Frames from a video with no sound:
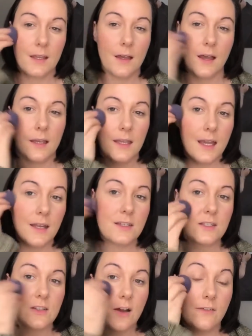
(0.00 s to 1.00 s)
Again, is
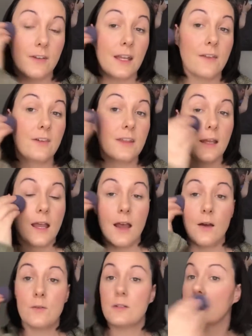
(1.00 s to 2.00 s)
softening everything
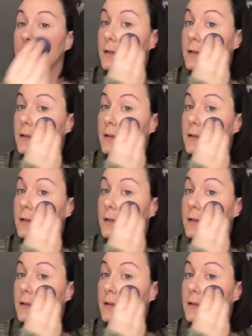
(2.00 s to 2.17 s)
out.